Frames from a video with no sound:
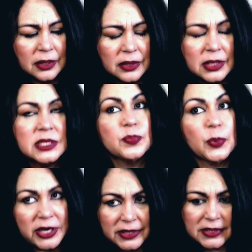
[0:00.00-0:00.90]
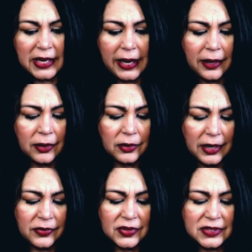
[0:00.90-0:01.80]
the spring sale.
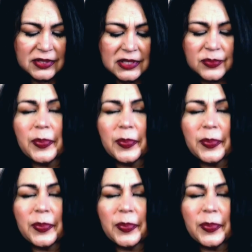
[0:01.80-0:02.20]
And this is